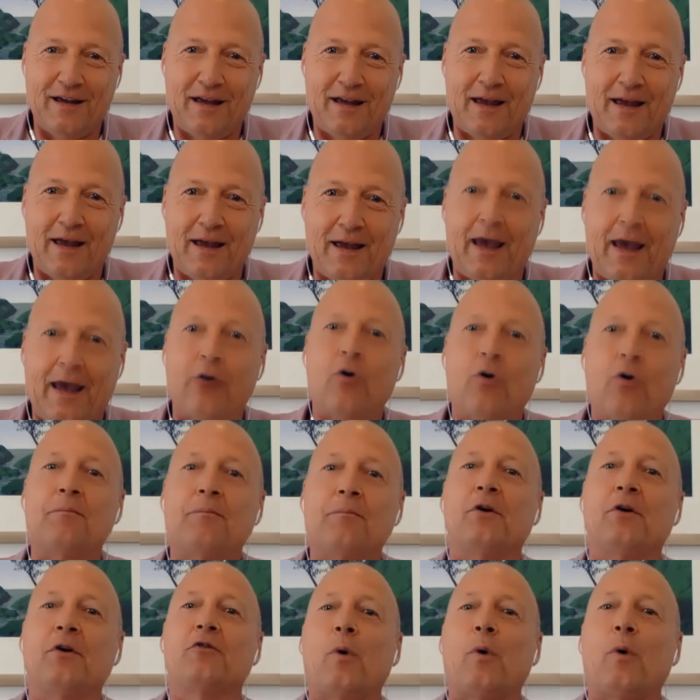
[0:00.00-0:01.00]
How do I
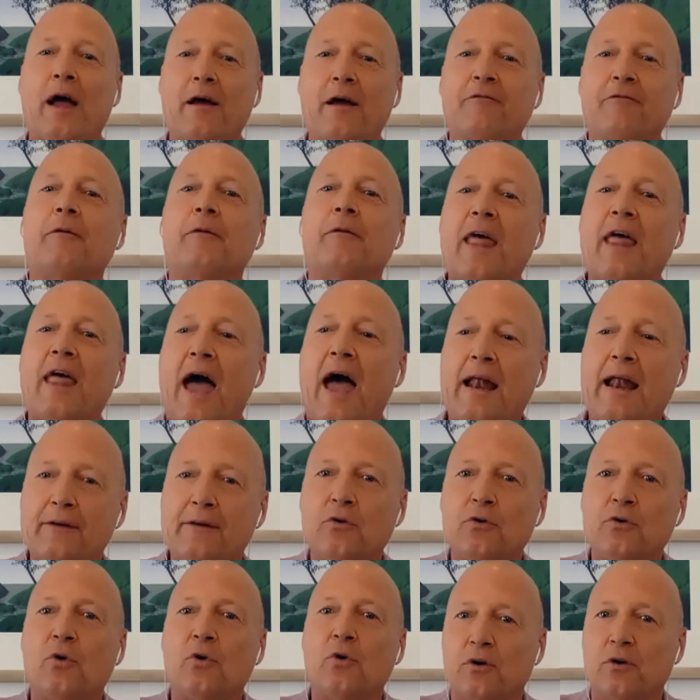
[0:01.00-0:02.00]
move away from that
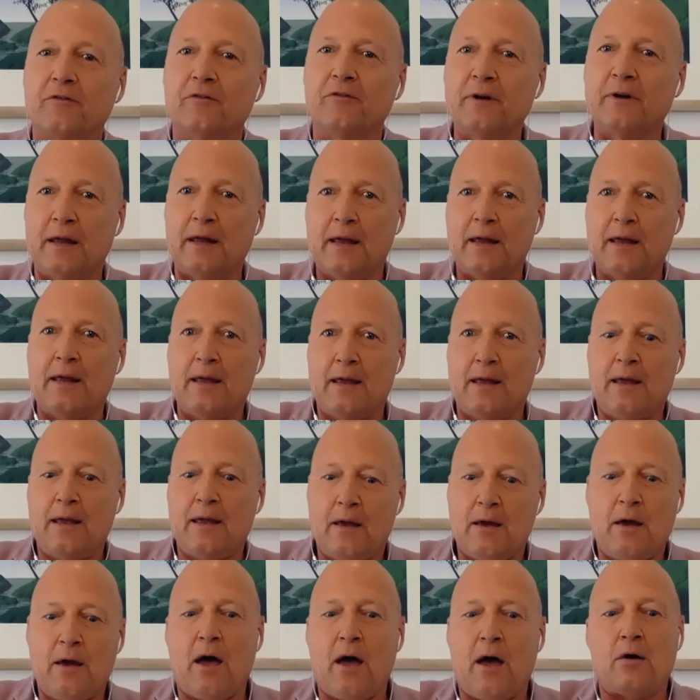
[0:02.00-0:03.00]
sort of
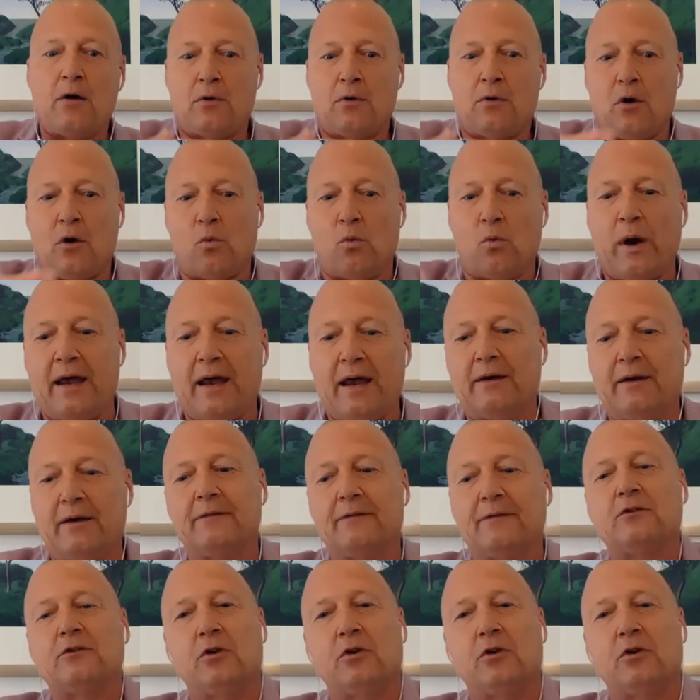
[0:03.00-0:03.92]
awareness to